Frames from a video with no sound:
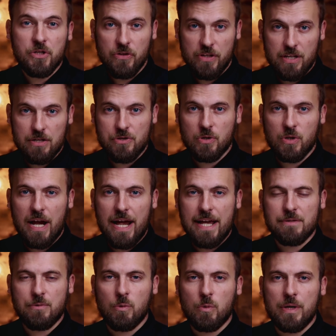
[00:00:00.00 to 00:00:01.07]
to The Israel
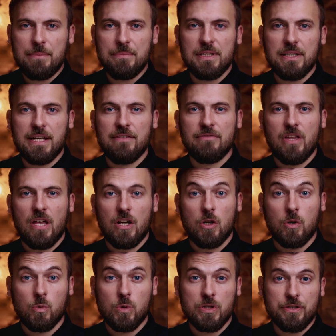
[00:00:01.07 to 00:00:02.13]
Guys, where we believe that in
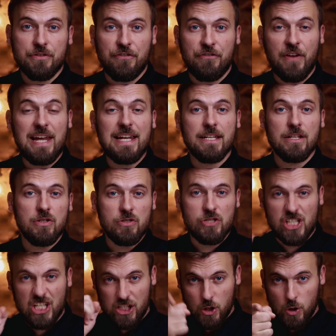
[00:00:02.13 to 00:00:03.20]
a world of fake
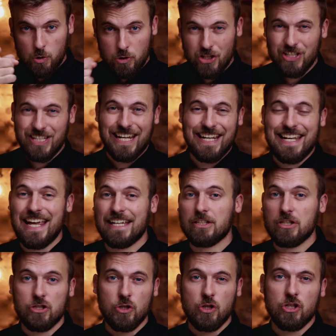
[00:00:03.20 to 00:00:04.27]
news, you should
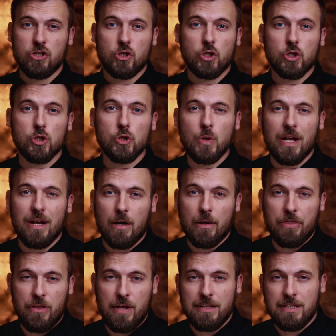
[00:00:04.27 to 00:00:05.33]
connect to the true and
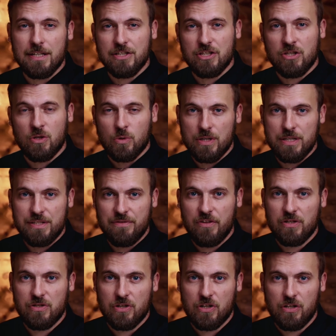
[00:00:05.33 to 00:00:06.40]
authentic stories of
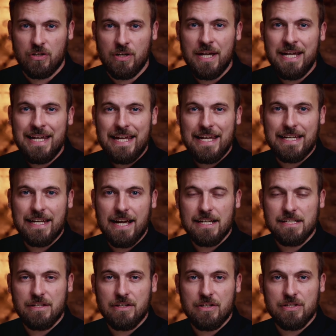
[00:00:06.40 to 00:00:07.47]
Israel. And
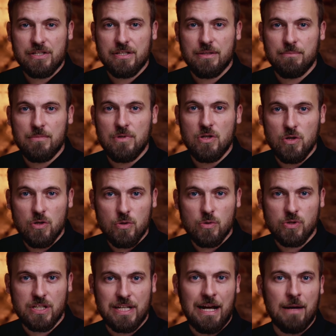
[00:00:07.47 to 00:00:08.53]
guys, there is some
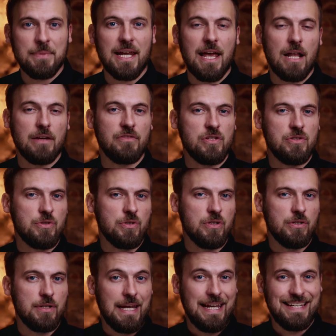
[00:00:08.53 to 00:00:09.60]
news coming out of
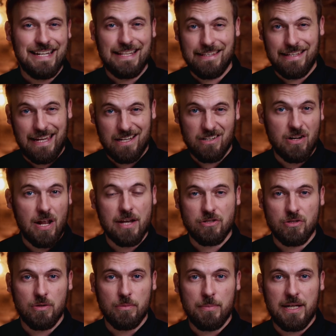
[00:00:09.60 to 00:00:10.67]
Israel and in the
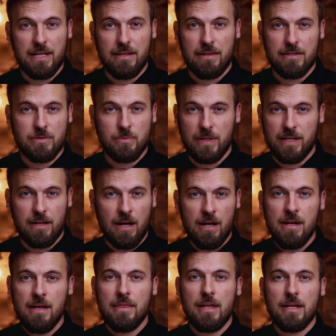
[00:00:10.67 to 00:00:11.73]
international media this week
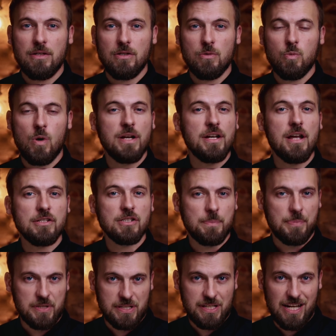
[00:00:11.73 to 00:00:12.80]
that you one hundred
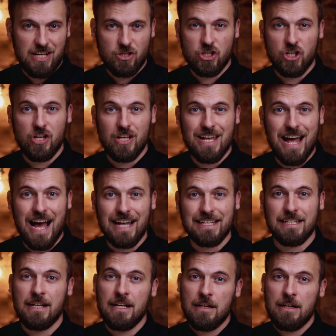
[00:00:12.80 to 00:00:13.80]
percent should not